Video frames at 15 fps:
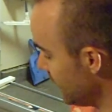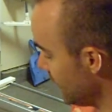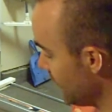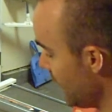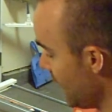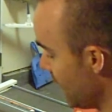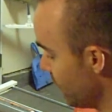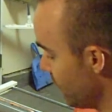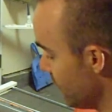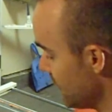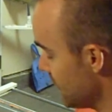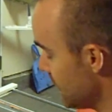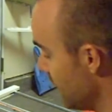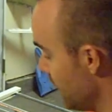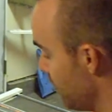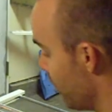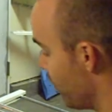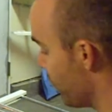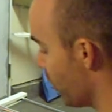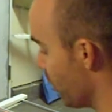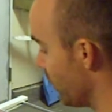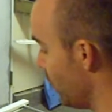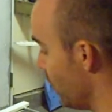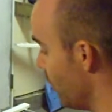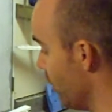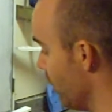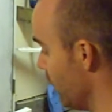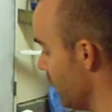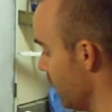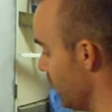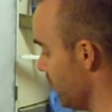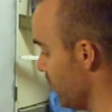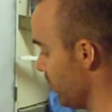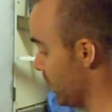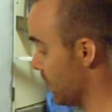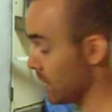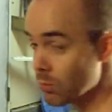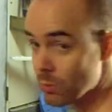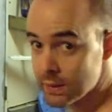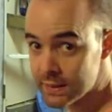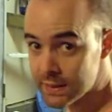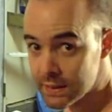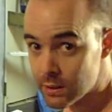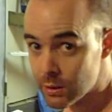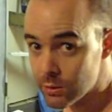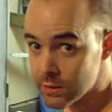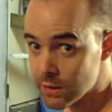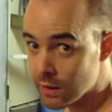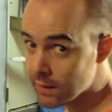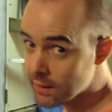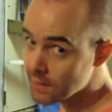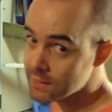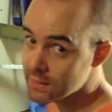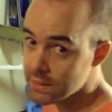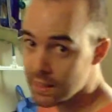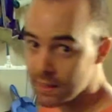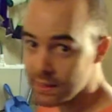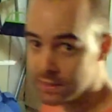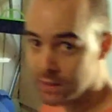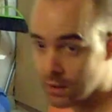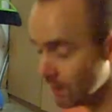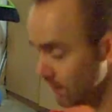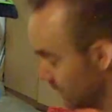the canvas before you, because once this goes on, it's on.